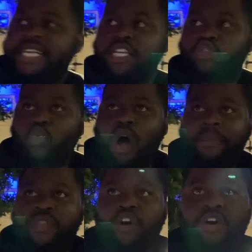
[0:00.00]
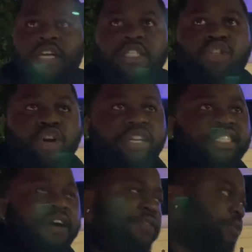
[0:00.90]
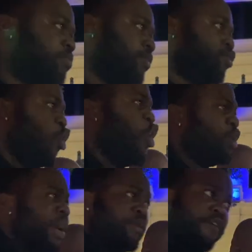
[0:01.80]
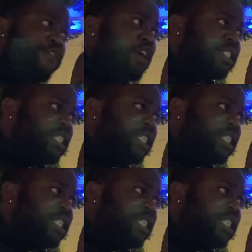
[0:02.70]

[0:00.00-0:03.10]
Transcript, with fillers: get Deuteronomy 30 and 30 and 7. The only way to reverse